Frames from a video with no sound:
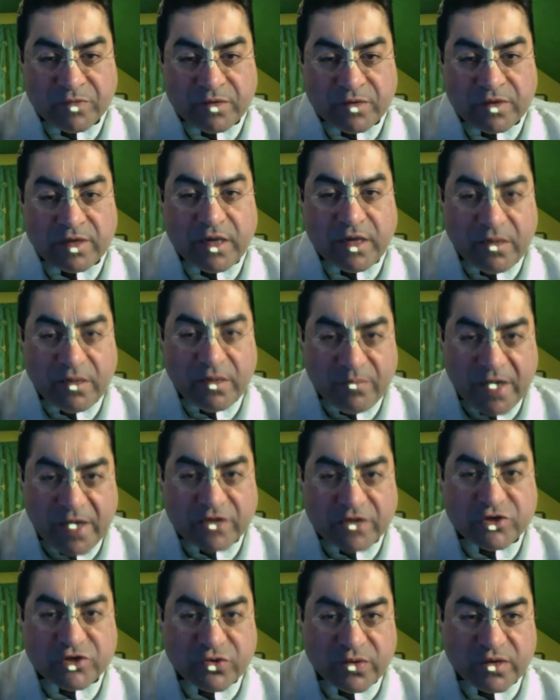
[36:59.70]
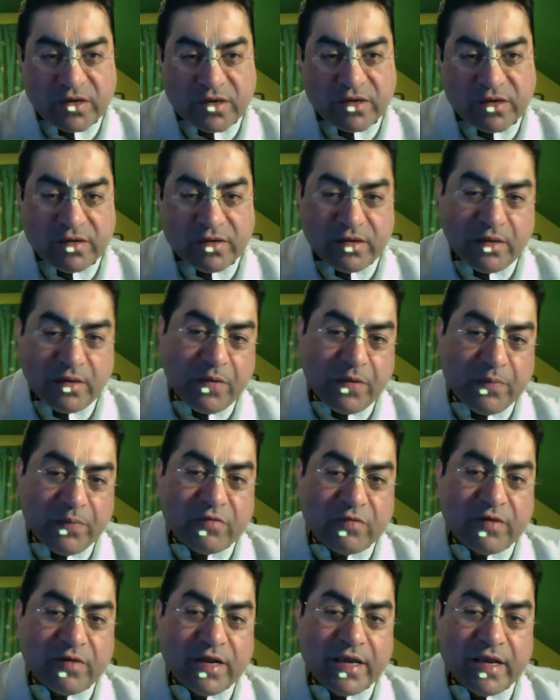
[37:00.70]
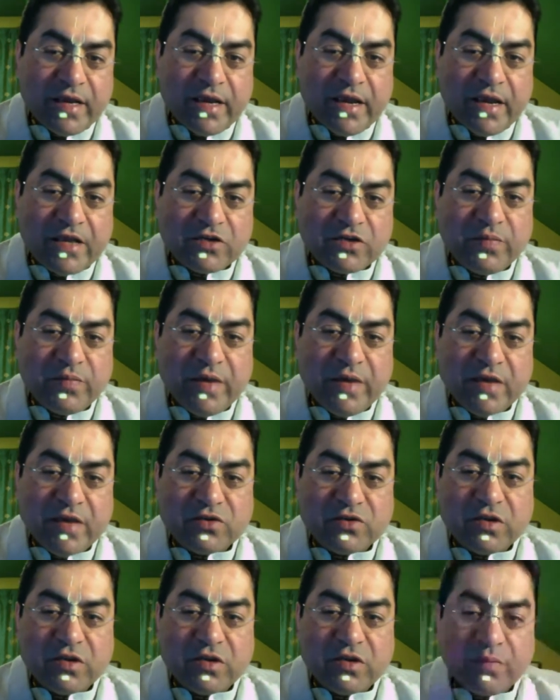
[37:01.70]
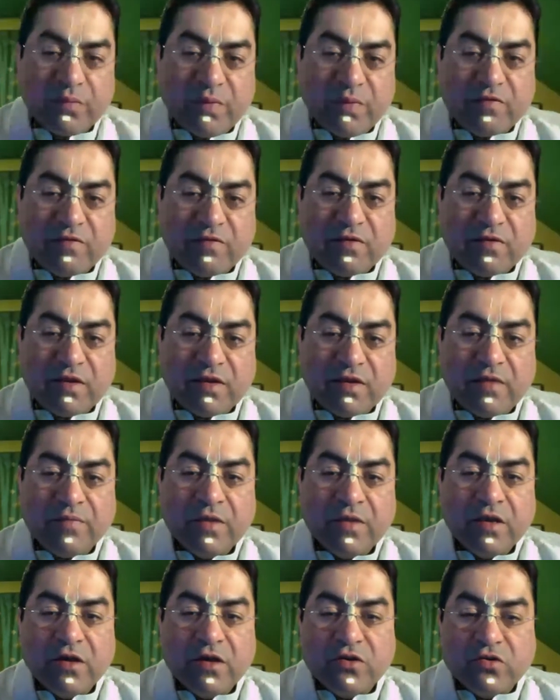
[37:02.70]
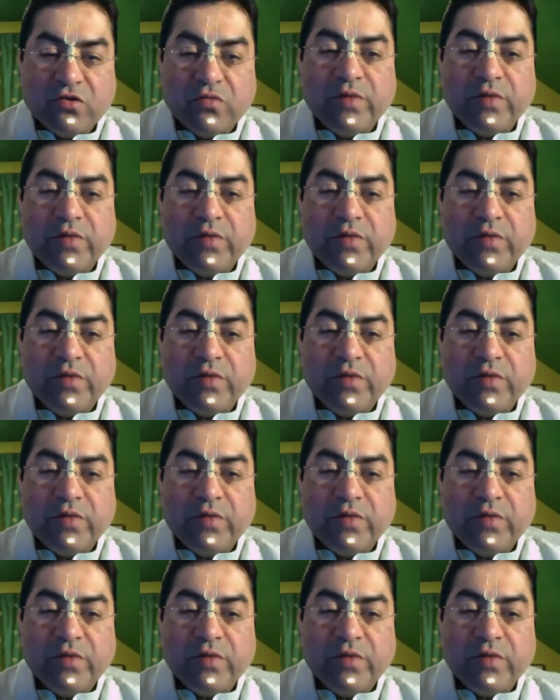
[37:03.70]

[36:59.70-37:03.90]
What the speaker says: He made sure that people were engaged based on their propensity to bring